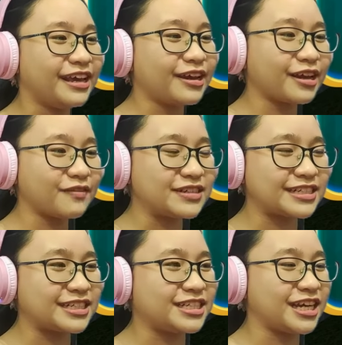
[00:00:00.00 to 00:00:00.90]
He could have
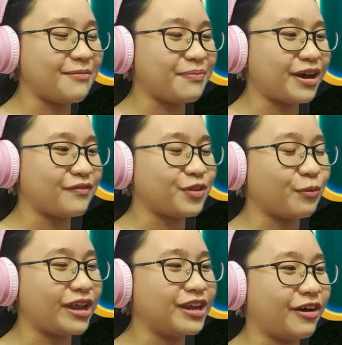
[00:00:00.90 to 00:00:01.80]
just jumped out of the
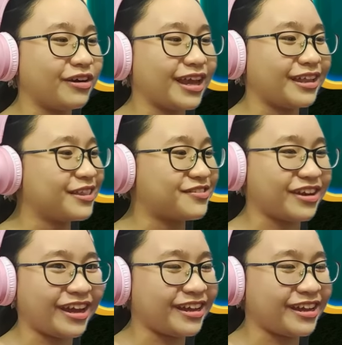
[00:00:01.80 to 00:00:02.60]
window. Okay, let's try